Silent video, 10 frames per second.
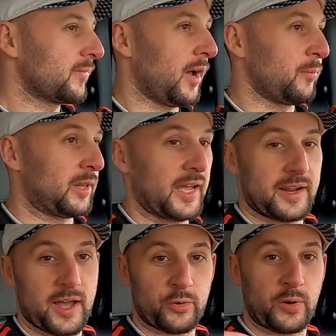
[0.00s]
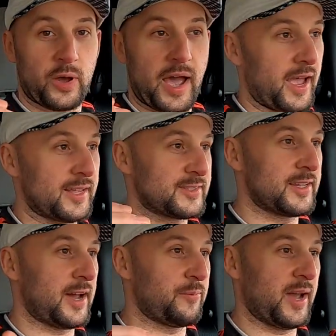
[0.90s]
I'm glad it's
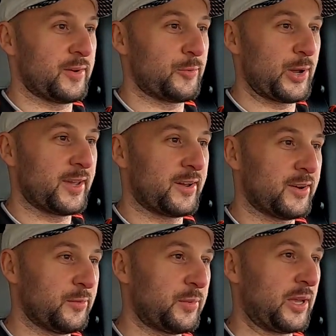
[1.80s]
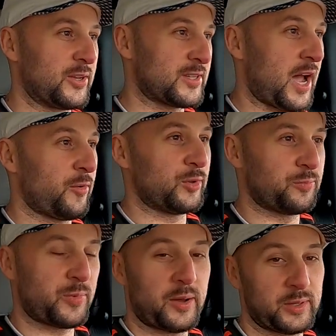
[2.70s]
not my vehicle, because I would
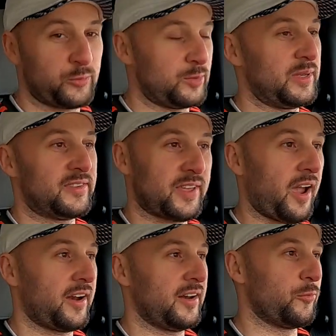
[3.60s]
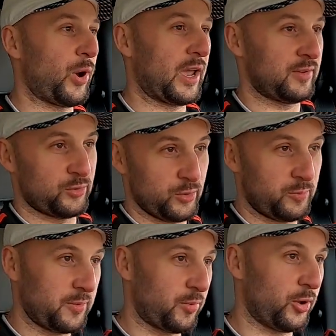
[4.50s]
probably be tired waving to
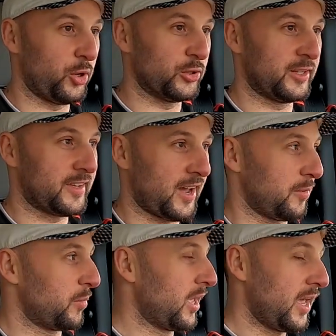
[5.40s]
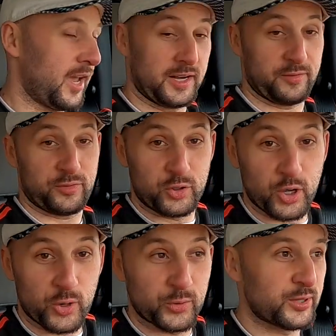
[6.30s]
people all the time. And if you
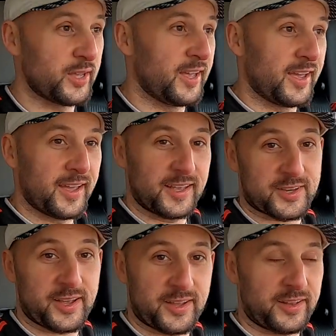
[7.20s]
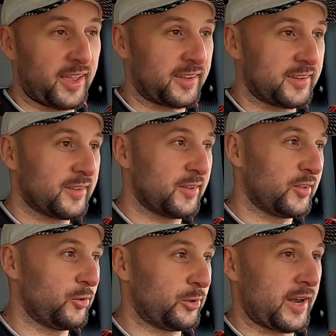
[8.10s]
don't, it's kind of like
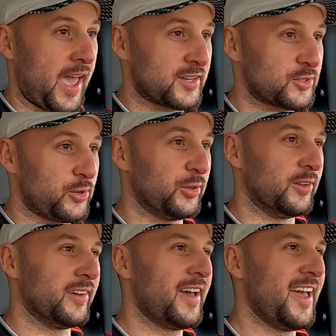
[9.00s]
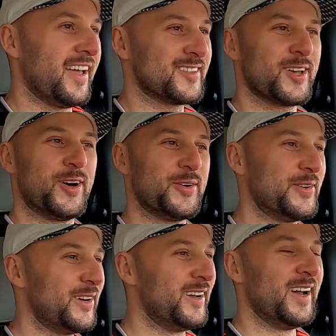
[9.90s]
you're an asshole. So
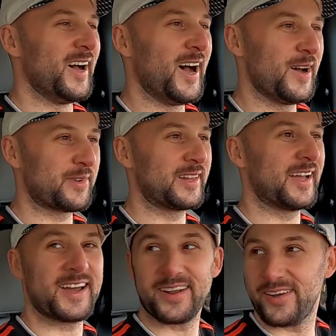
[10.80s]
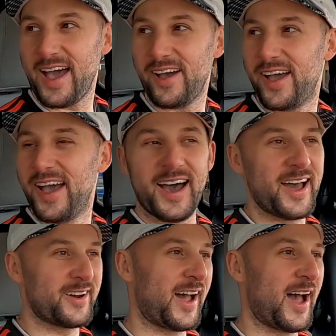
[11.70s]
I'm glad I
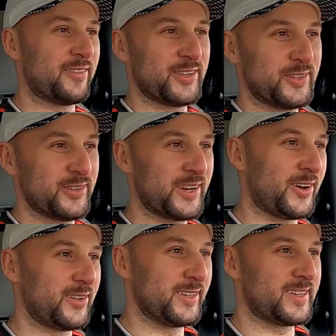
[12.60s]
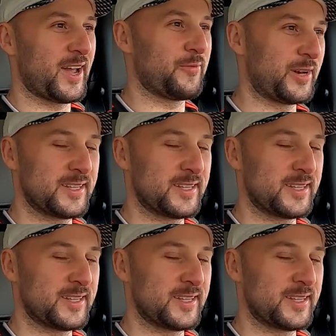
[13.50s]
don't have to do that all the time.